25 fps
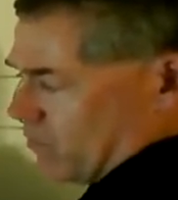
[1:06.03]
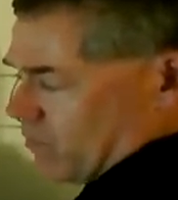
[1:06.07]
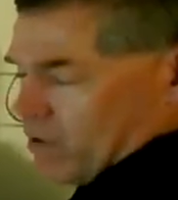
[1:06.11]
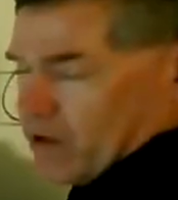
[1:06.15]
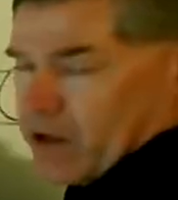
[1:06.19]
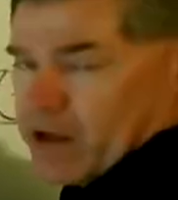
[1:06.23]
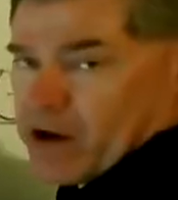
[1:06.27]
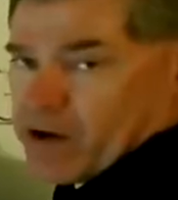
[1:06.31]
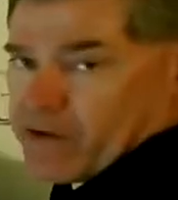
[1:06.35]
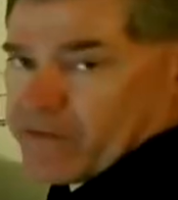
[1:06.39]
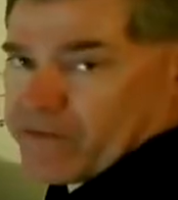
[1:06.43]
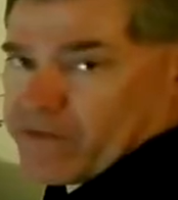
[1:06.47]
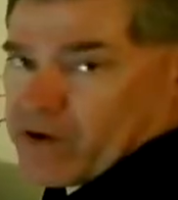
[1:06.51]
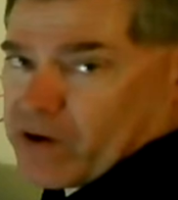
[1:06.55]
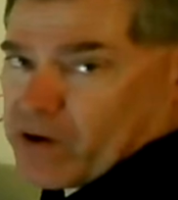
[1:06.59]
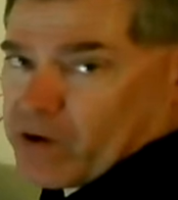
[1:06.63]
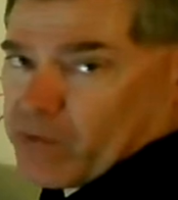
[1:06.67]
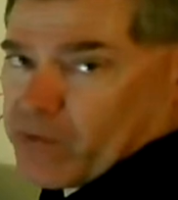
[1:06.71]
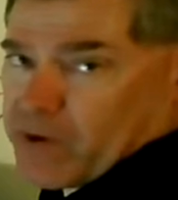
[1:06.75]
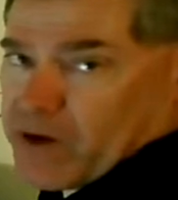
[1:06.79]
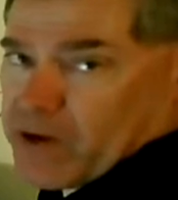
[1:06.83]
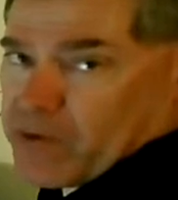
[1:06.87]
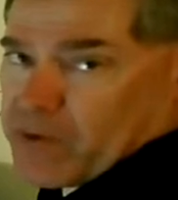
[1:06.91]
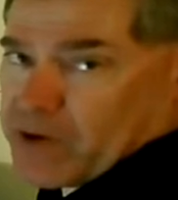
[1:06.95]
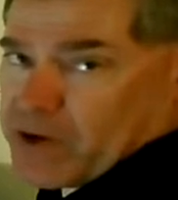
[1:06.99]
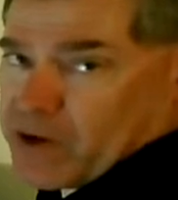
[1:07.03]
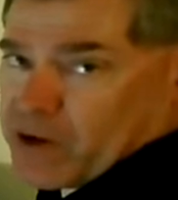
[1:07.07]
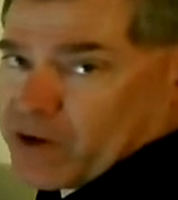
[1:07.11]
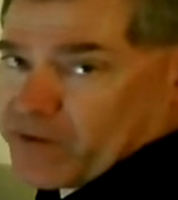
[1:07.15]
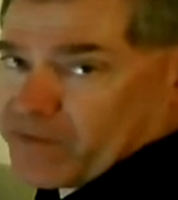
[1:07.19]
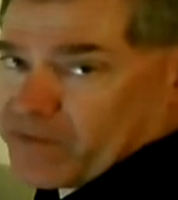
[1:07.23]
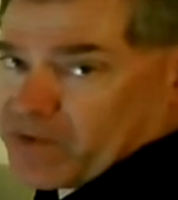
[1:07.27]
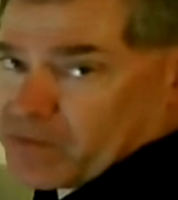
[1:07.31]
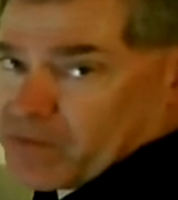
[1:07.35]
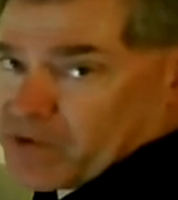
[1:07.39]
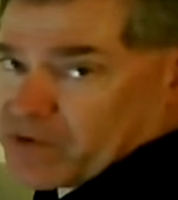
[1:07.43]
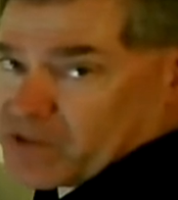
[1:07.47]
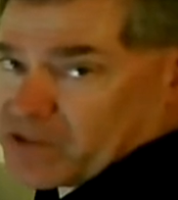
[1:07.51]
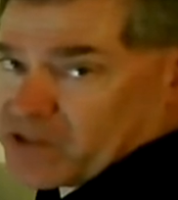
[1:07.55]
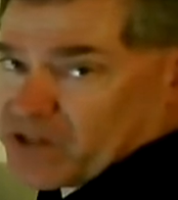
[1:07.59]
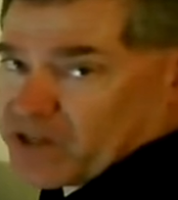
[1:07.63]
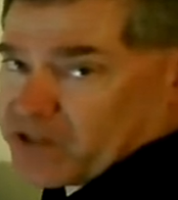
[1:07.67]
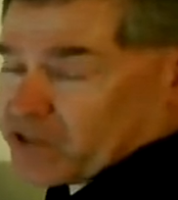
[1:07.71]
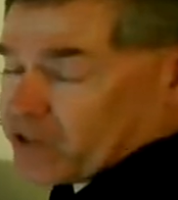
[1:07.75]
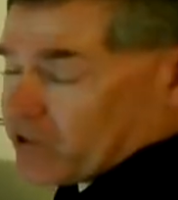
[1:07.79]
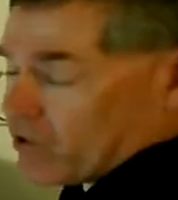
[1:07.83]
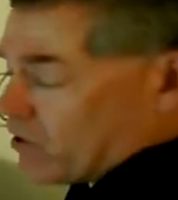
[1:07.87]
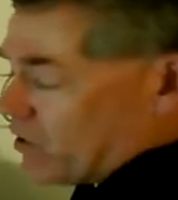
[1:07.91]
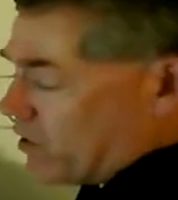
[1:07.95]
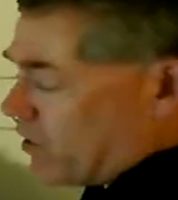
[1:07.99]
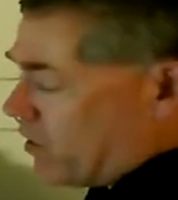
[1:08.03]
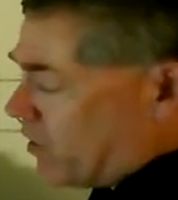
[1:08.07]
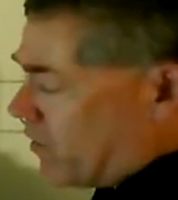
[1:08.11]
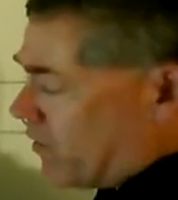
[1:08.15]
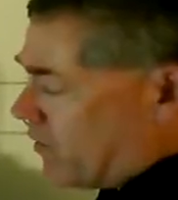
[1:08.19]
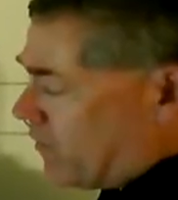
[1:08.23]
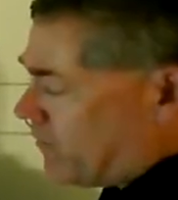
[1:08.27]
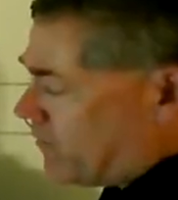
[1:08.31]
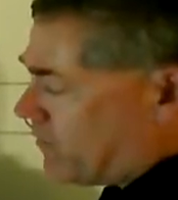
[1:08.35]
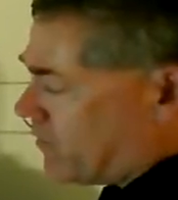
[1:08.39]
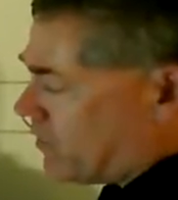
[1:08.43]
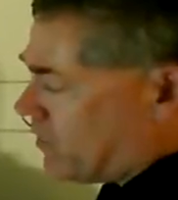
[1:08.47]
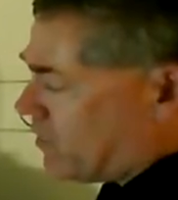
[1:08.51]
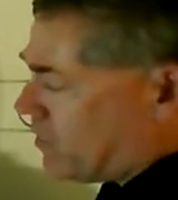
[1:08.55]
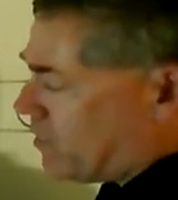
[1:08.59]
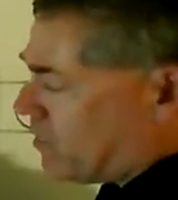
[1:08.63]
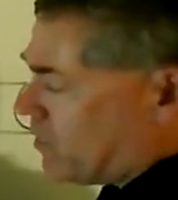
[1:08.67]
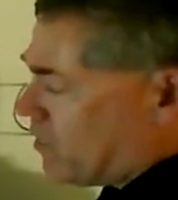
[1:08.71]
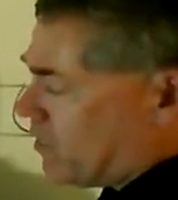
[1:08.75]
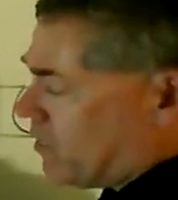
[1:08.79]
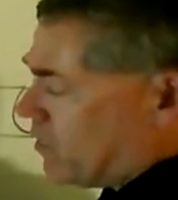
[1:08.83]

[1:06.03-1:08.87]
how far away we are from the center of the